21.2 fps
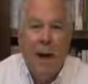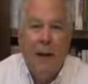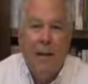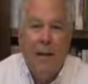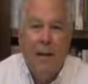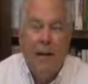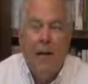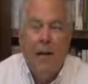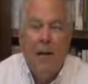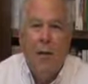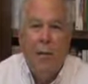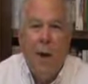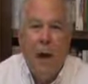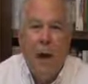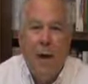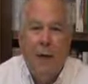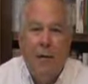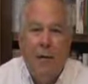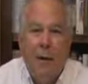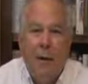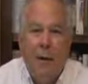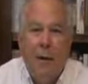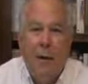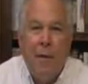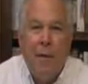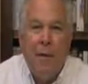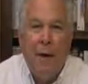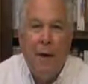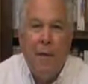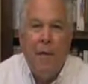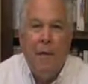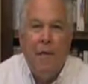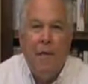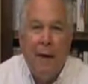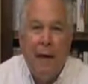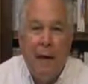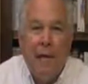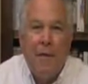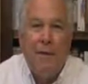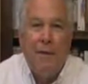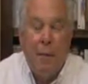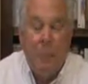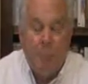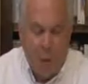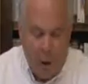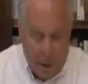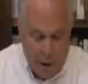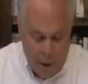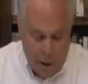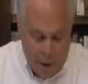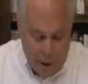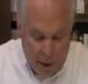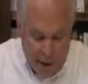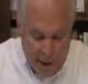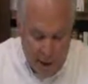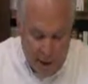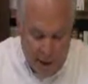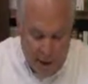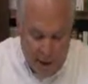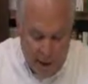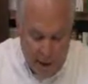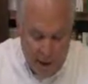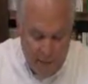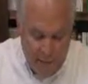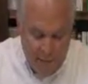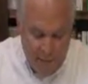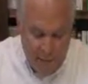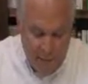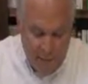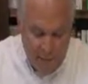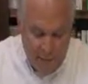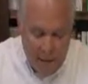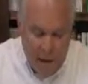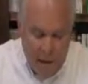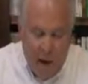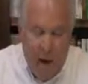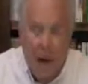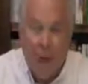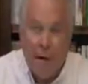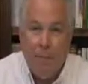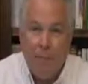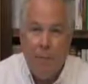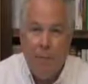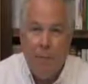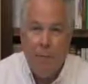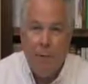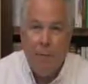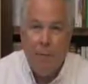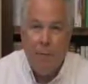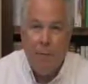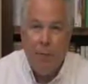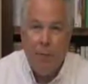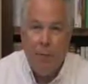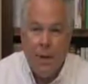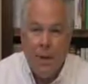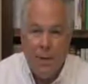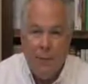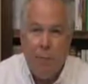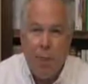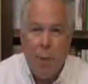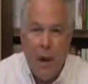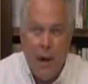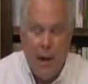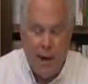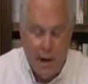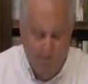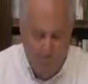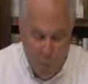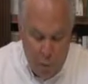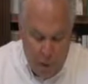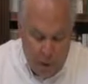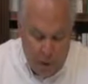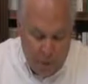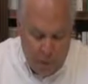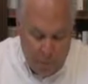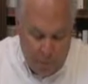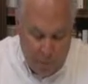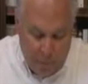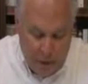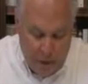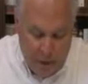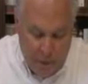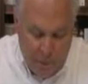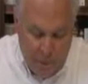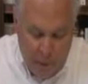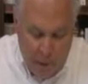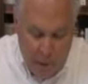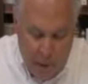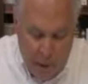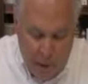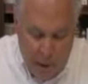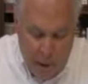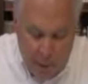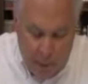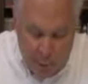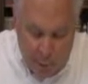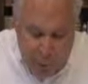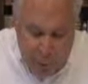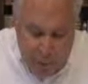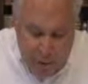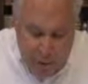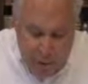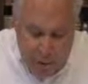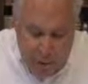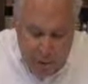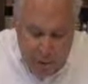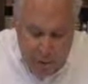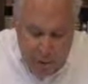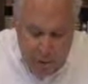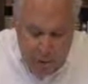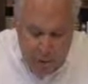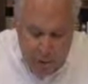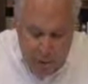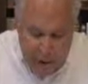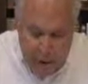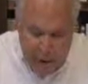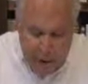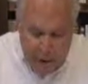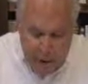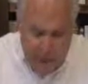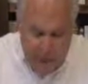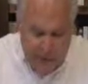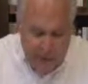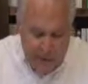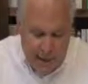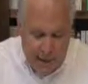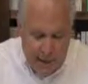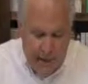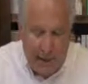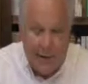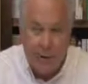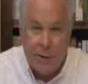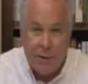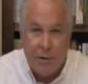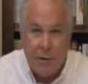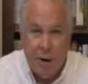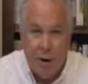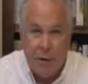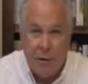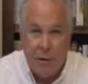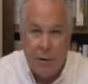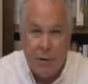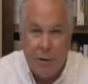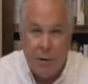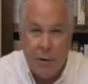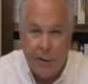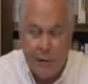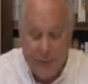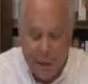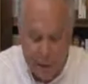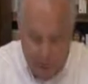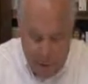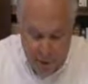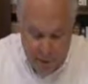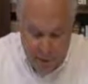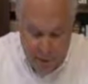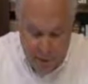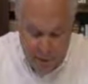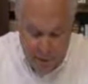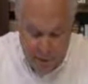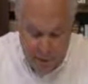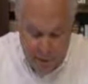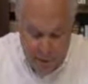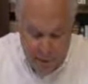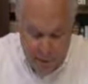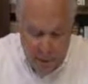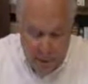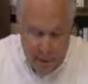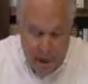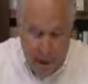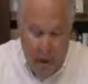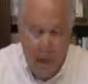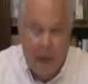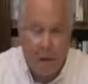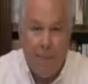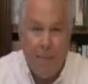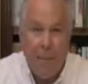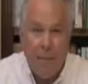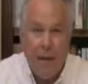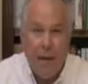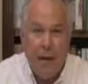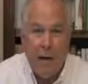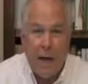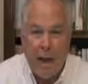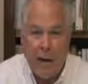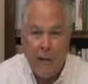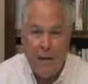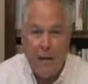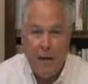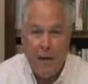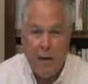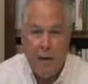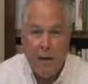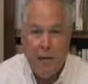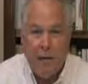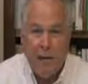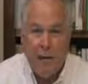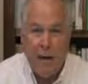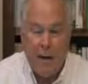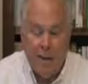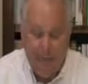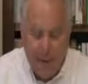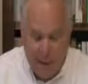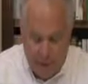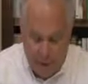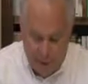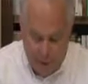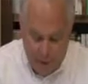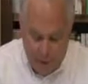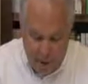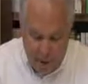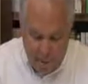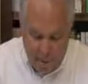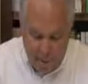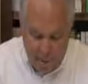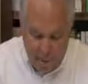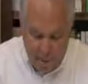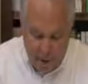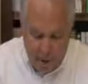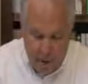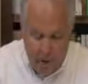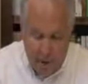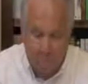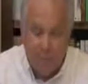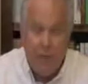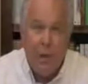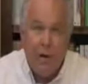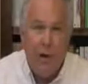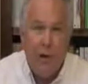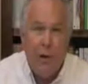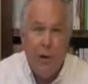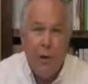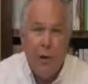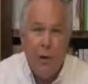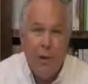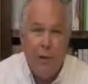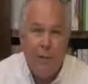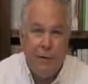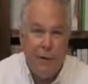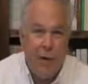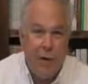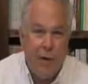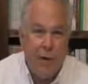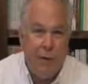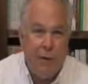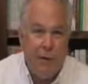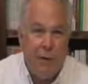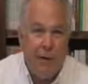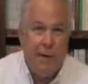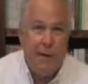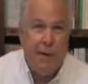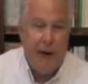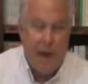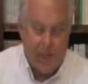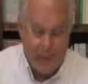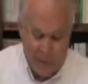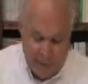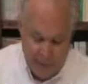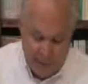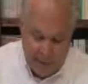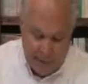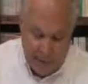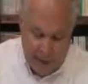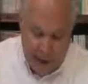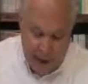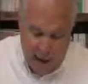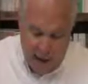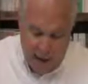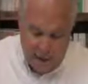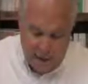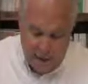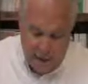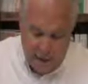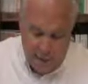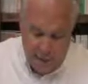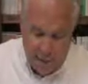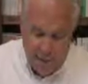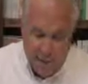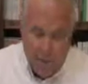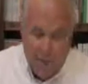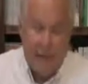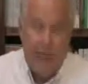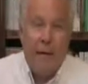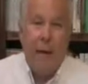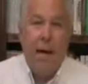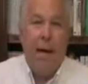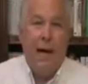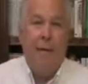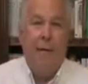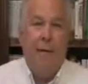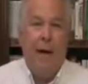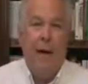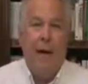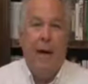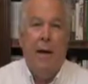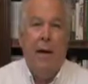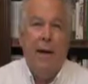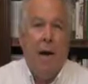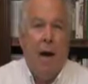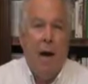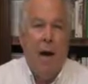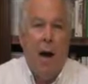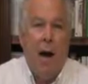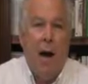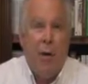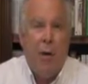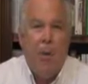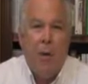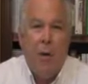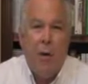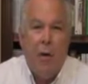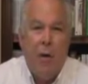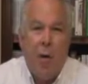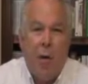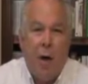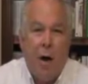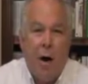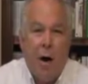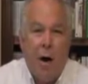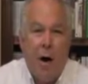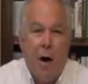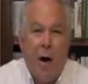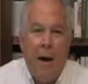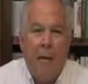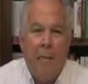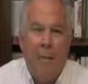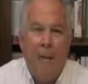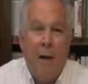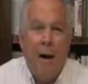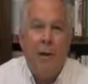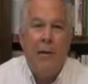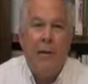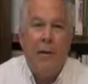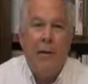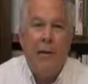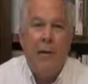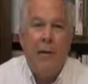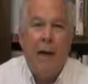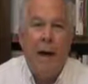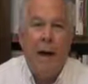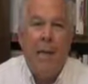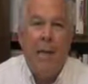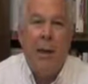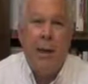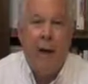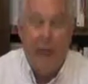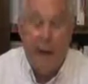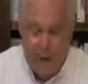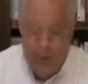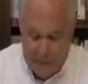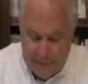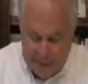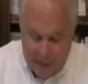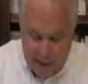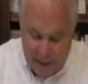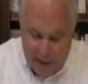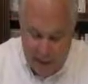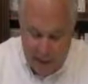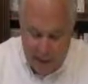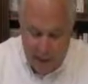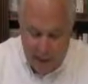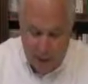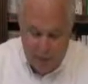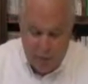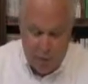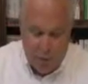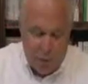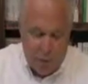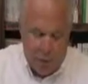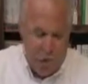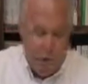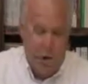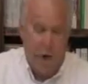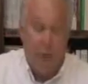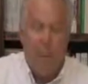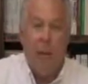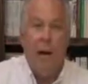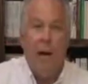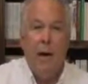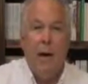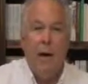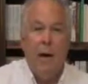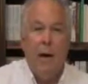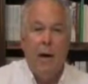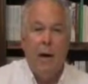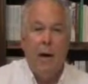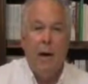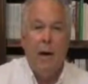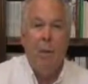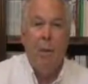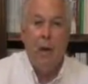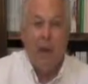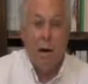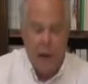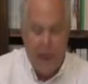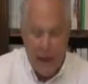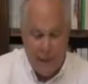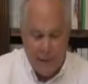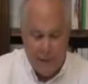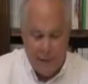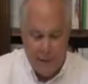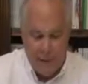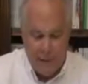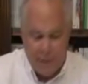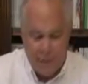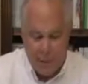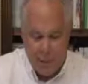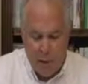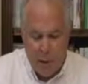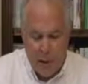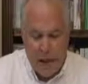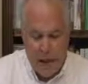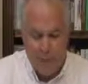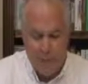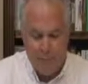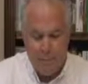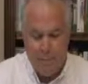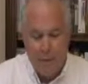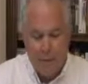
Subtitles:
DU way of doing things, thanks for bringing your A game. For this week, in week 3, complete the readings and instructional materials, the lectures that are there for you. You have 2 discussions to add to, and then your major assignment is a procurement communications plan.